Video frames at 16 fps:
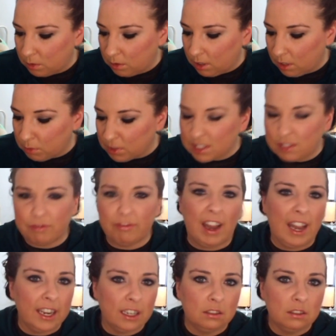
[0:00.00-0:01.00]
it was
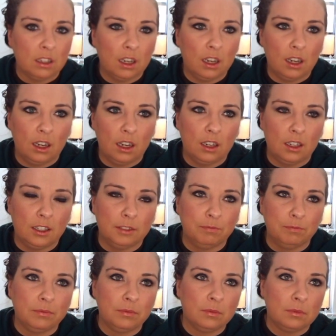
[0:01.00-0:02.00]
fine.
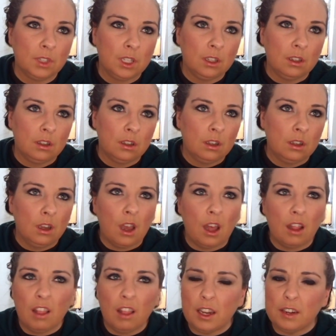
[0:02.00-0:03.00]
Um, a
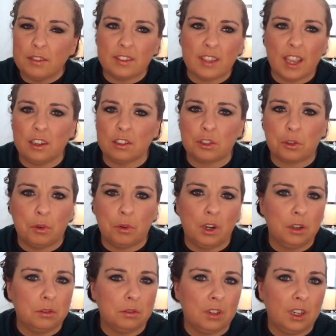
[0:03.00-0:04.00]
lot of status
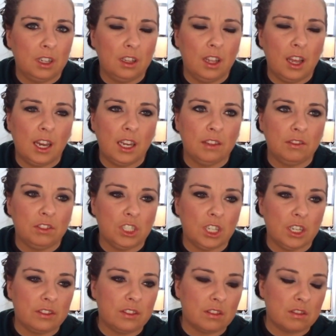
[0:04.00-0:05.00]
quo, a lot of
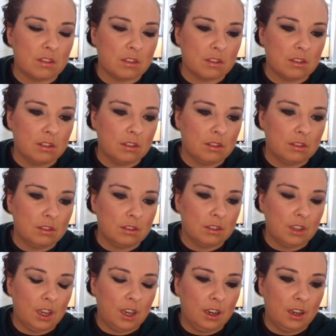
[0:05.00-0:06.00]
just.
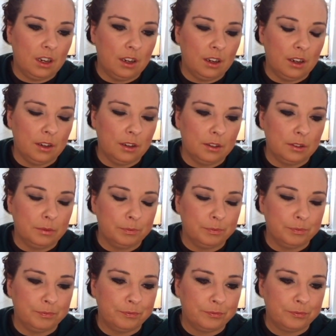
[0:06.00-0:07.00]

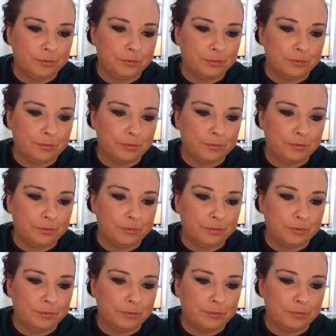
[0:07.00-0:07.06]
Um,